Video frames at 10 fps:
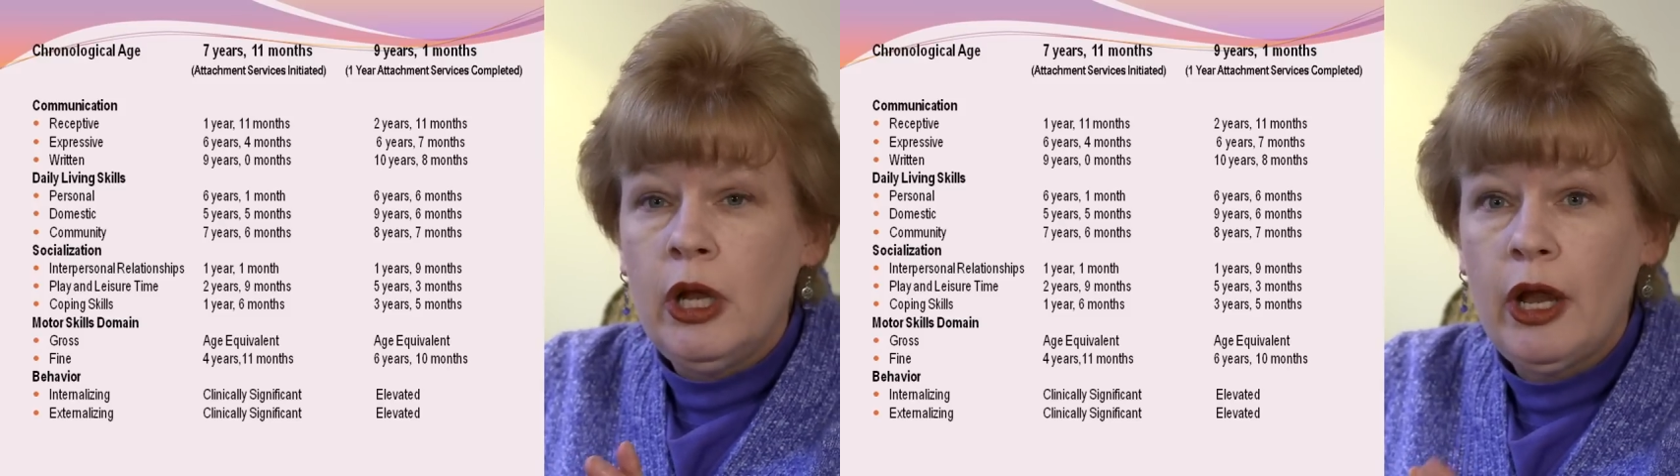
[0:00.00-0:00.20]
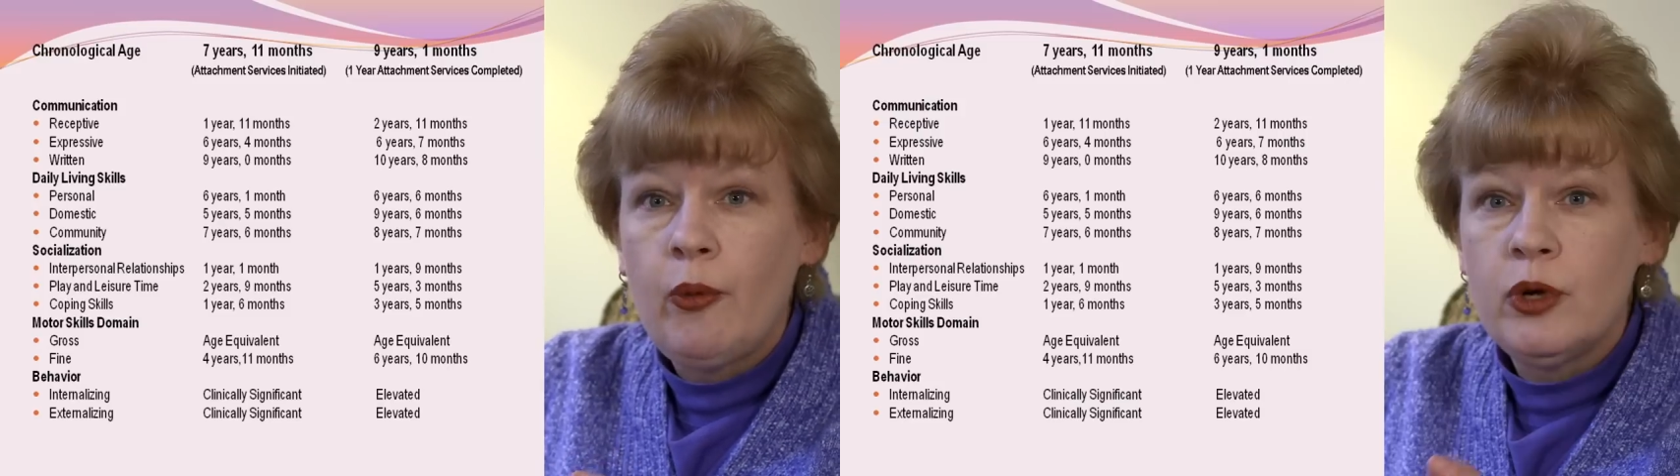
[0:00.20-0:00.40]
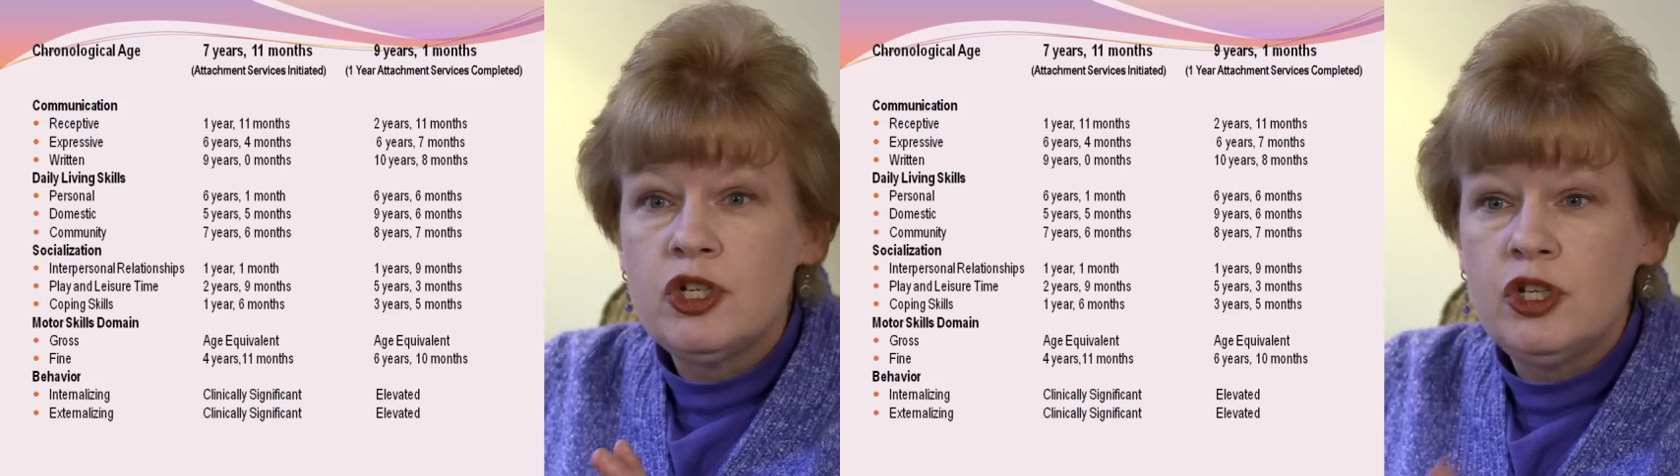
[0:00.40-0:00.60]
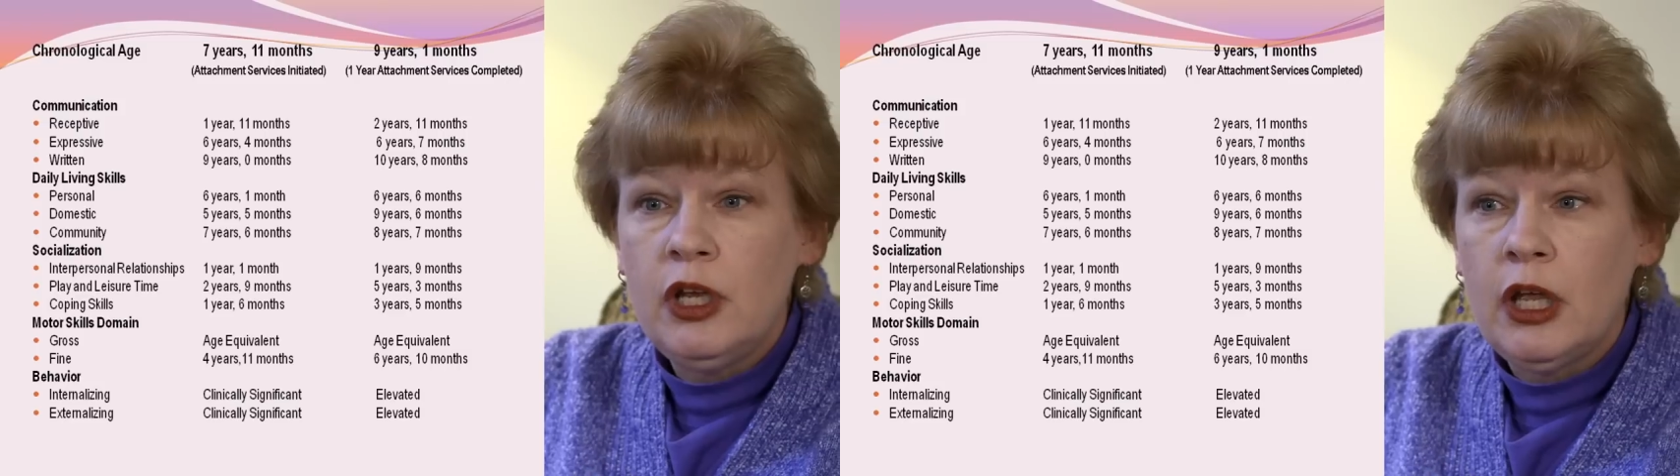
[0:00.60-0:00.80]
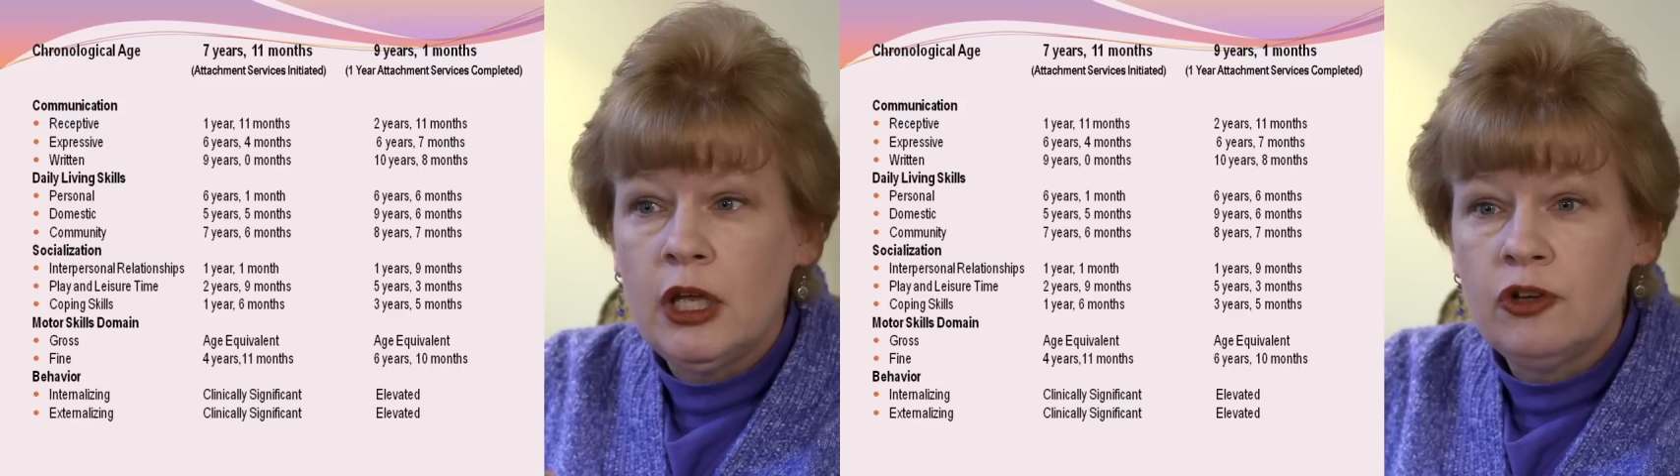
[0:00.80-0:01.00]
at which
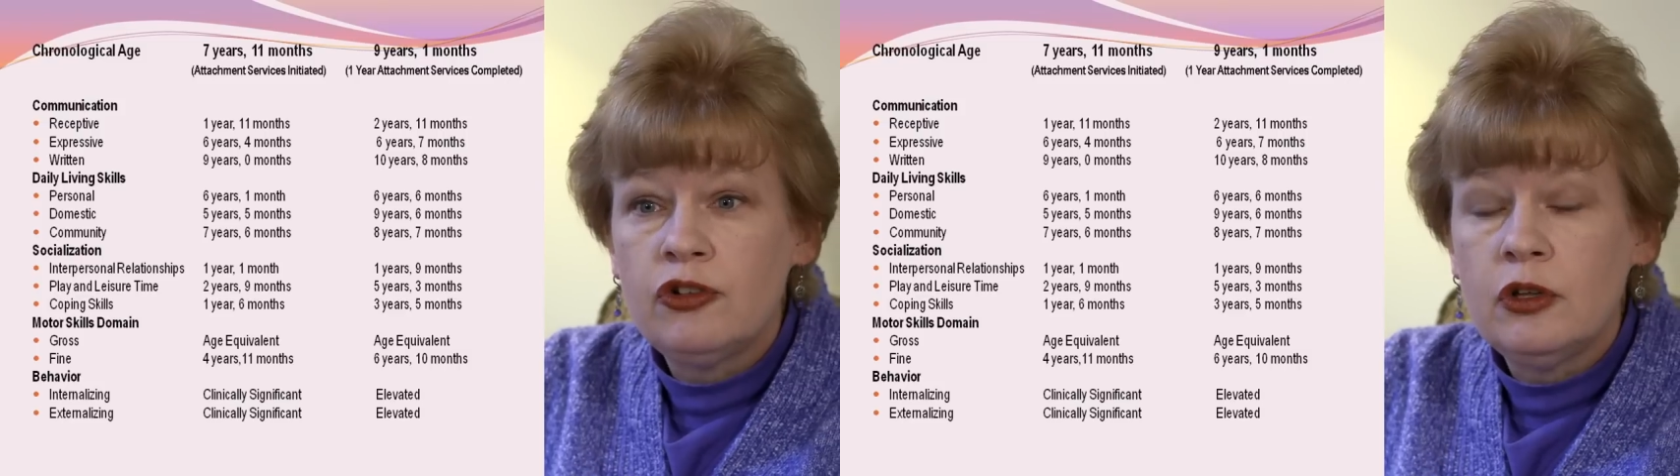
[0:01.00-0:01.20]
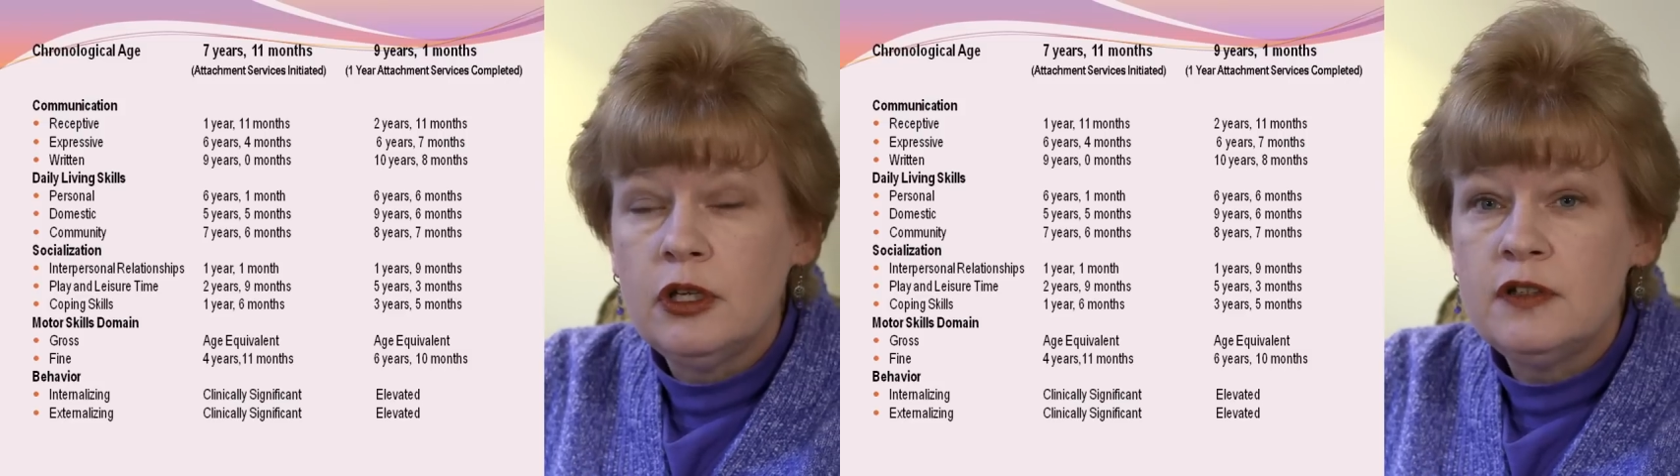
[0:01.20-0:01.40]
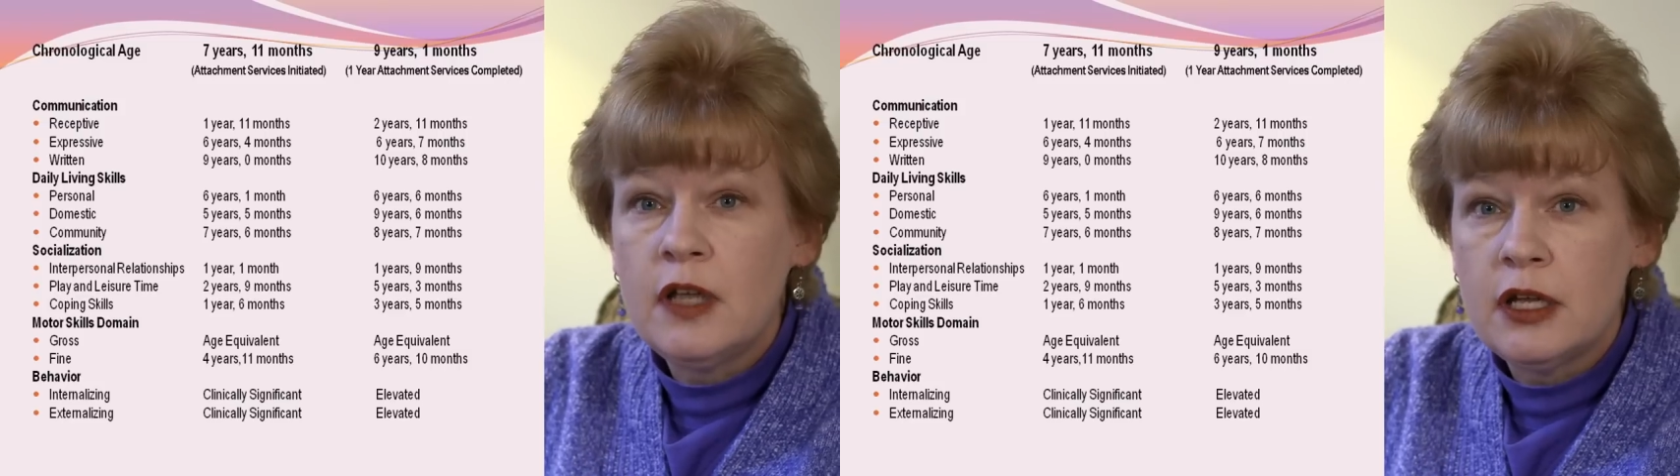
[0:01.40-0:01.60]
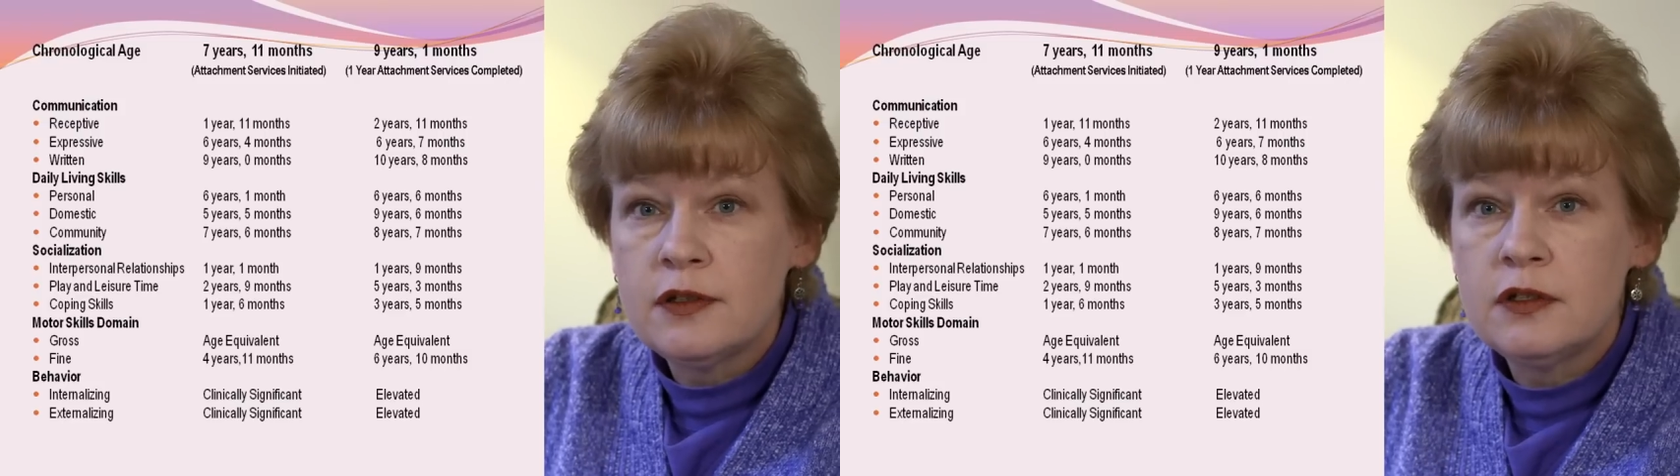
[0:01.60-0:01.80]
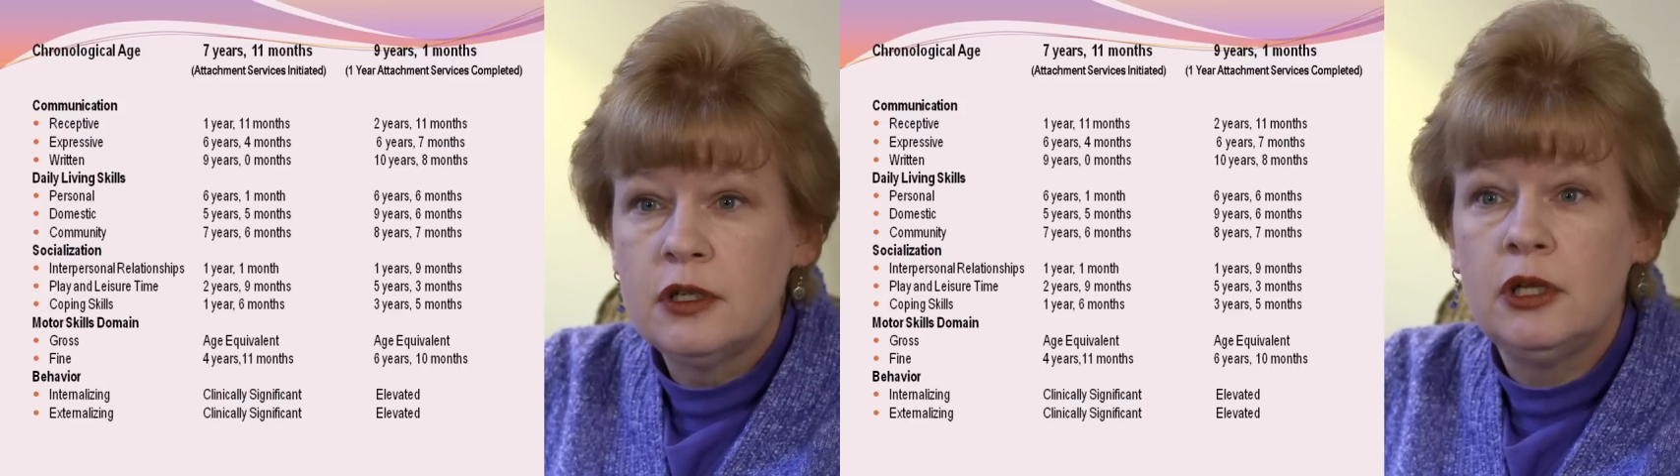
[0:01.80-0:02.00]
she actually
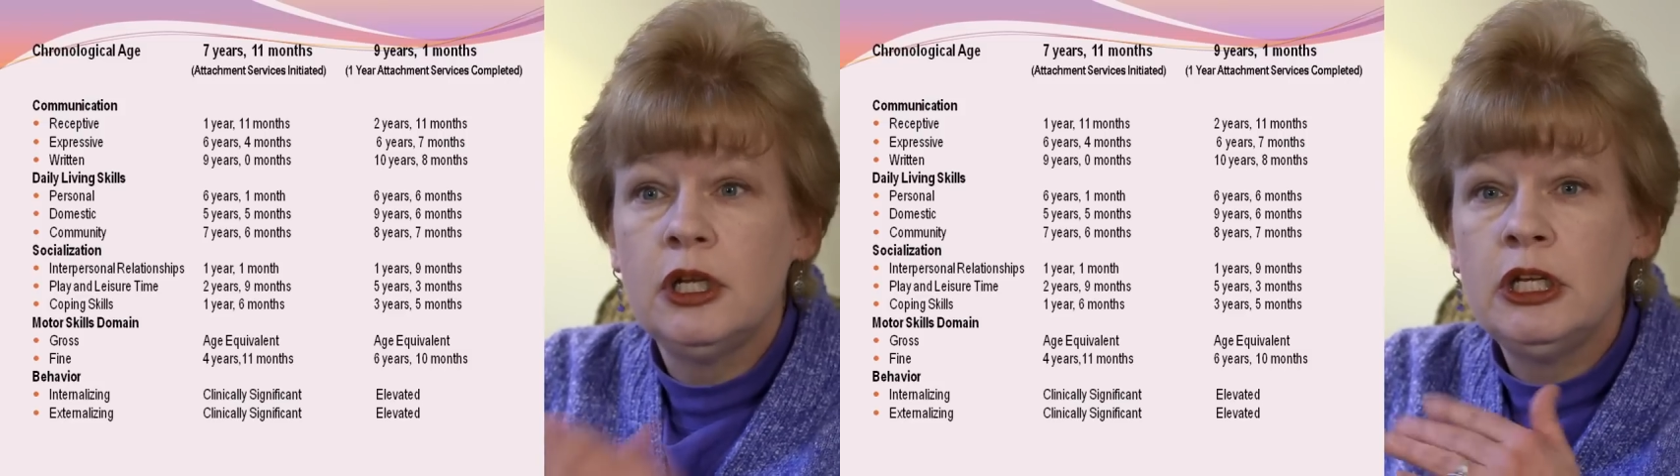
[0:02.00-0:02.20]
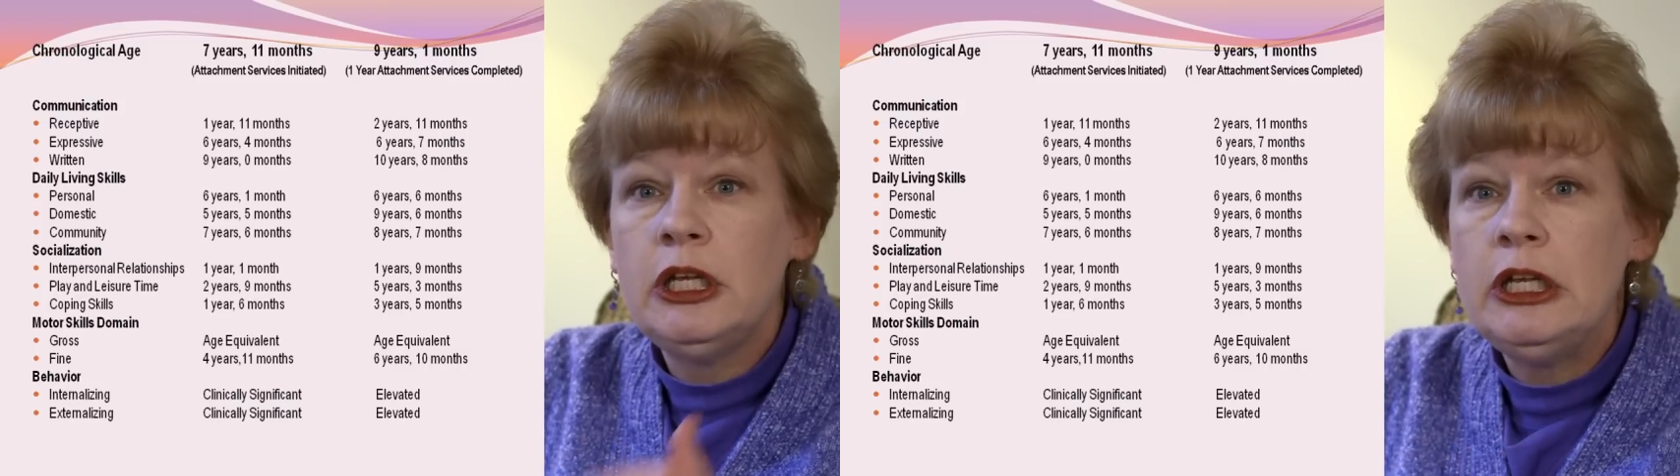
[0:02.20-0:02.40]
tested in